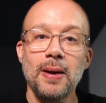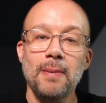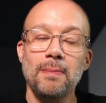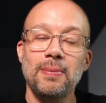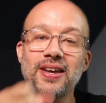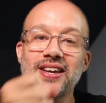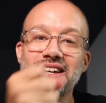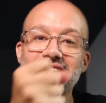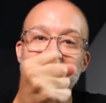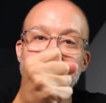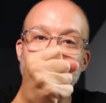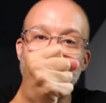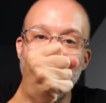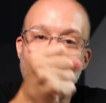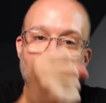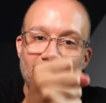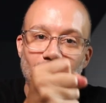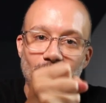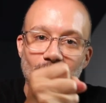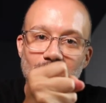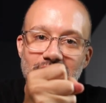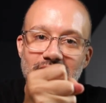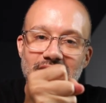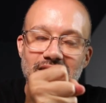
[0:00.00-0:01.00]
because the
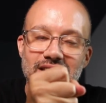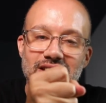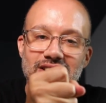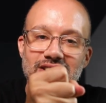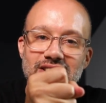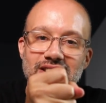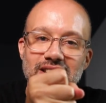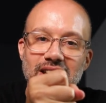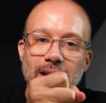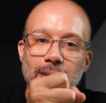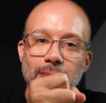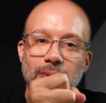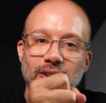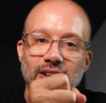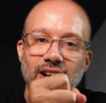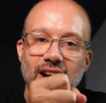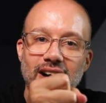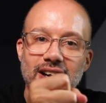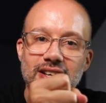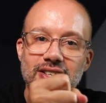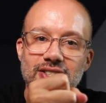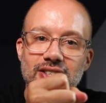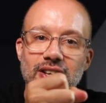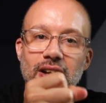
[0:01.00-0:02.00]
area is
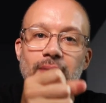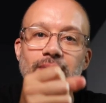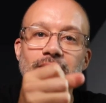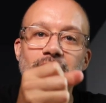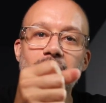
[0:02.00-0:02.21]
stabilized